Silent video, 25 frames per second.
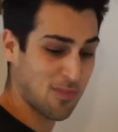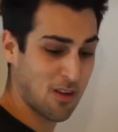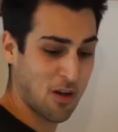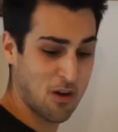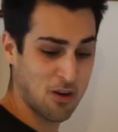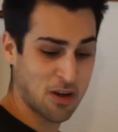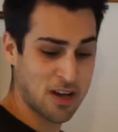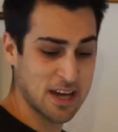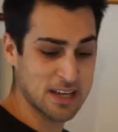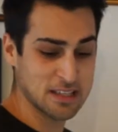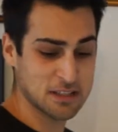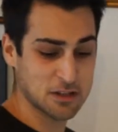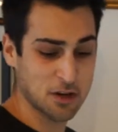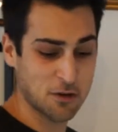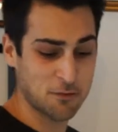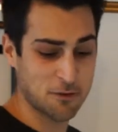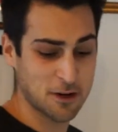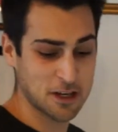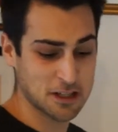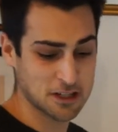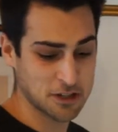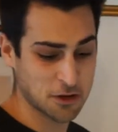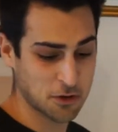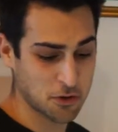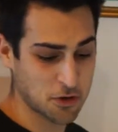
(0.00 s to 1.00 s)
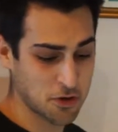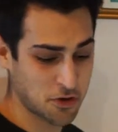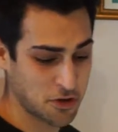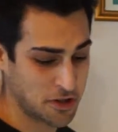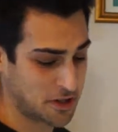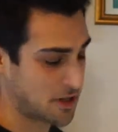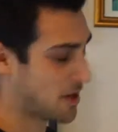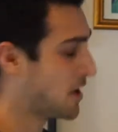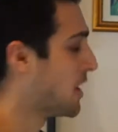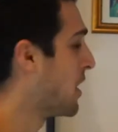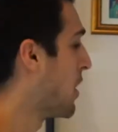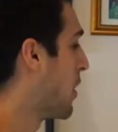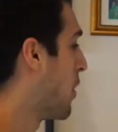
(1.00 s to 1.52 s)
Okay, so far so
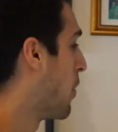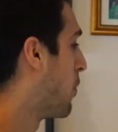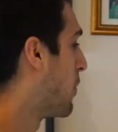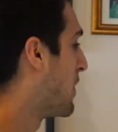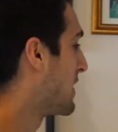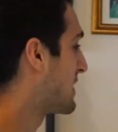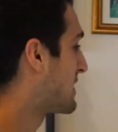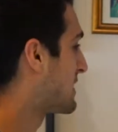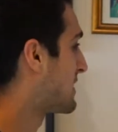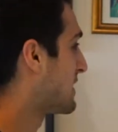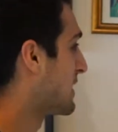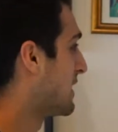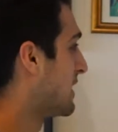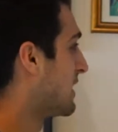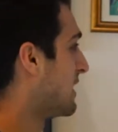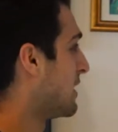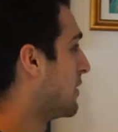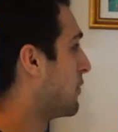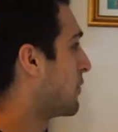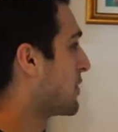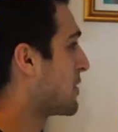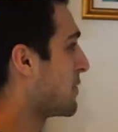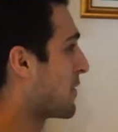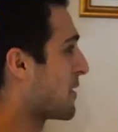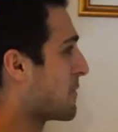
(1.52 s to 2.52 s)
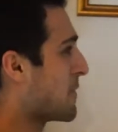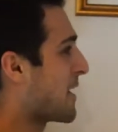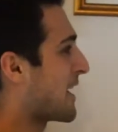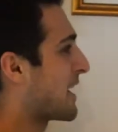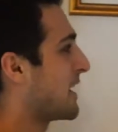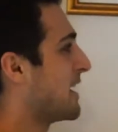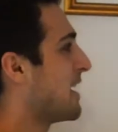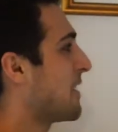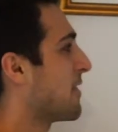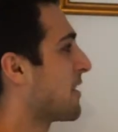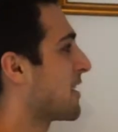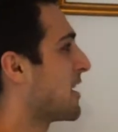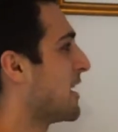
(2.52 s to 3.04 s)
good. We make
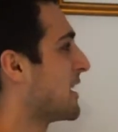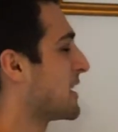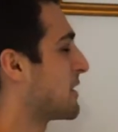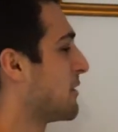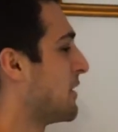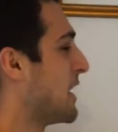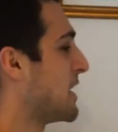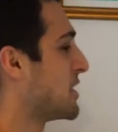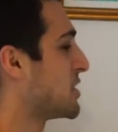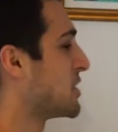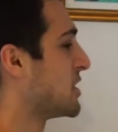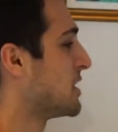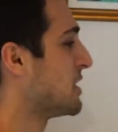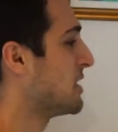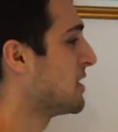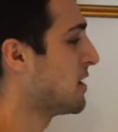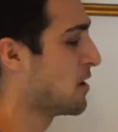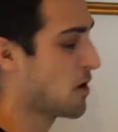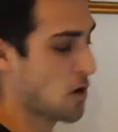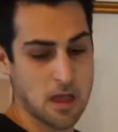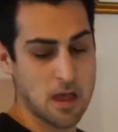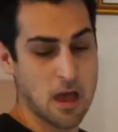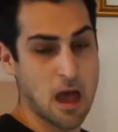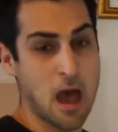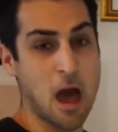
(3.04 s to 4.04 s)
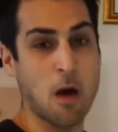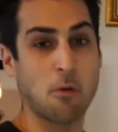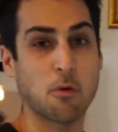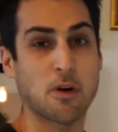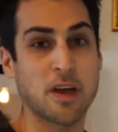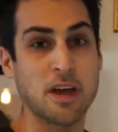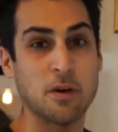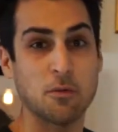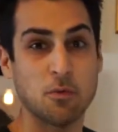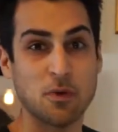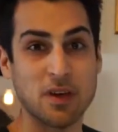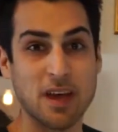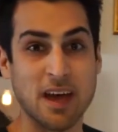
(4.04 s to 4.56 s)
another calculation. How
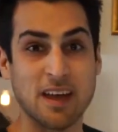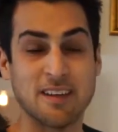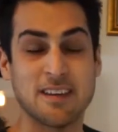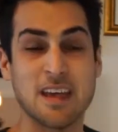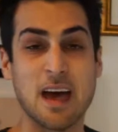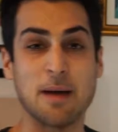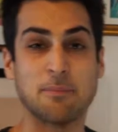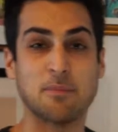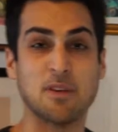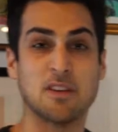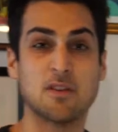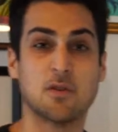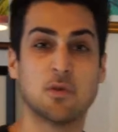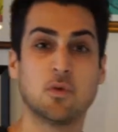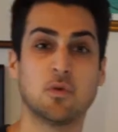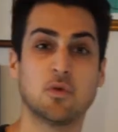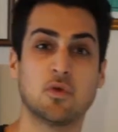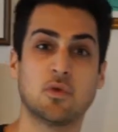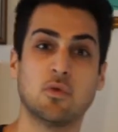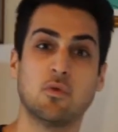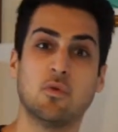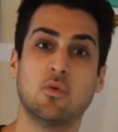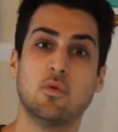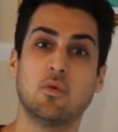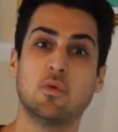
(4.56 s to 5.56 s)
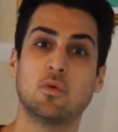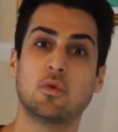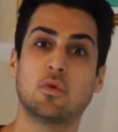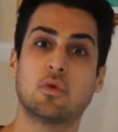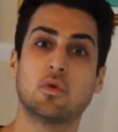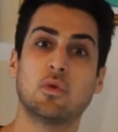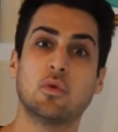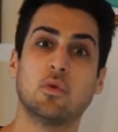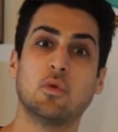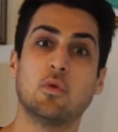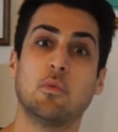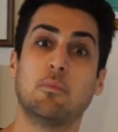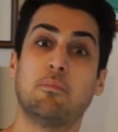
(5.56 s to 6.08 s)
can we adapt it
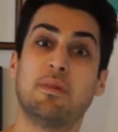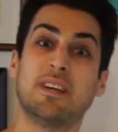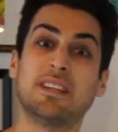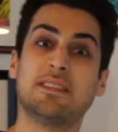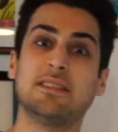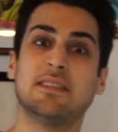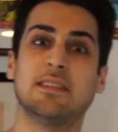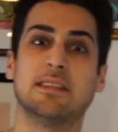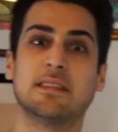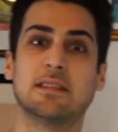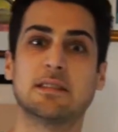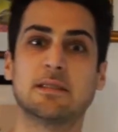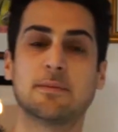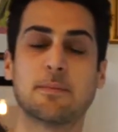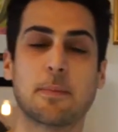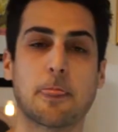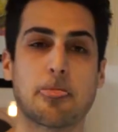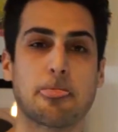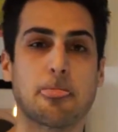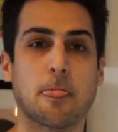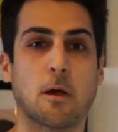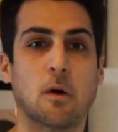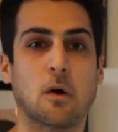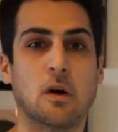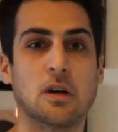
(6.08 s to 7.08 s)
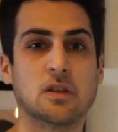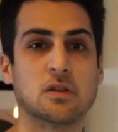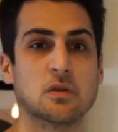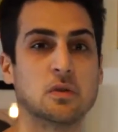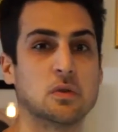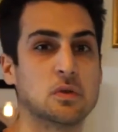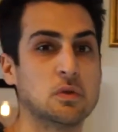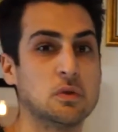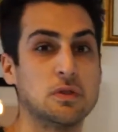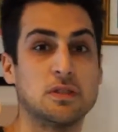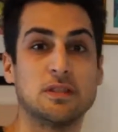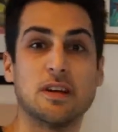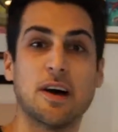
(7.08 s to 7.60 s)
to business or
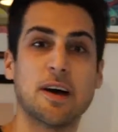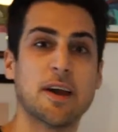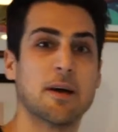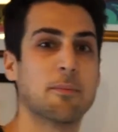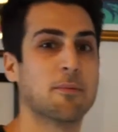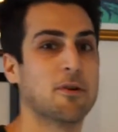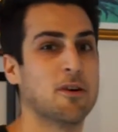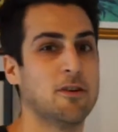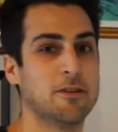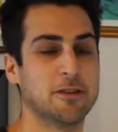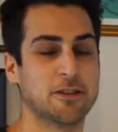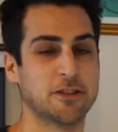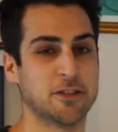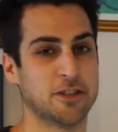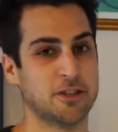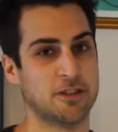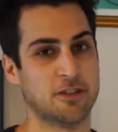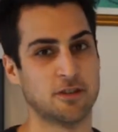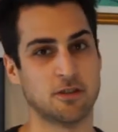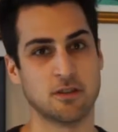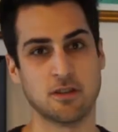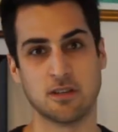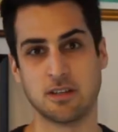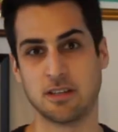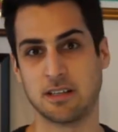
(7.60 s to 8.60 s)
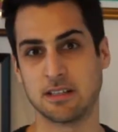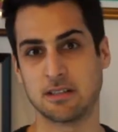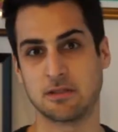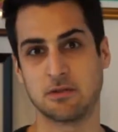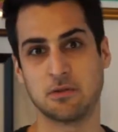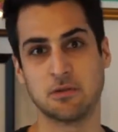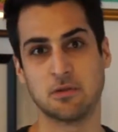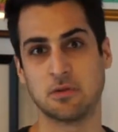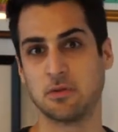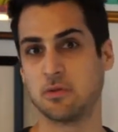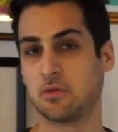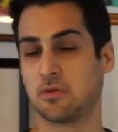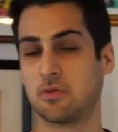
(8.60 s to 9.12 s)
to startup culture or
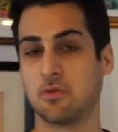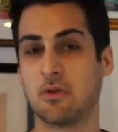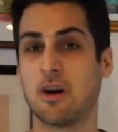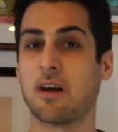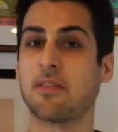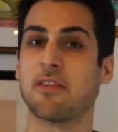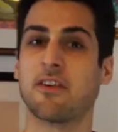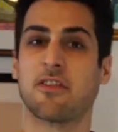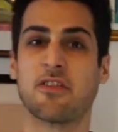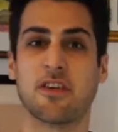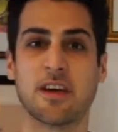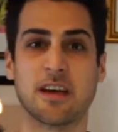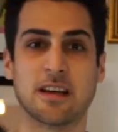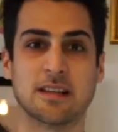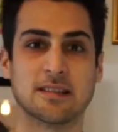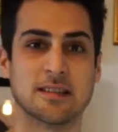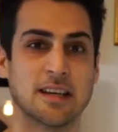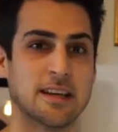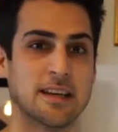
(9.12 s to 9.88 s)
to other things?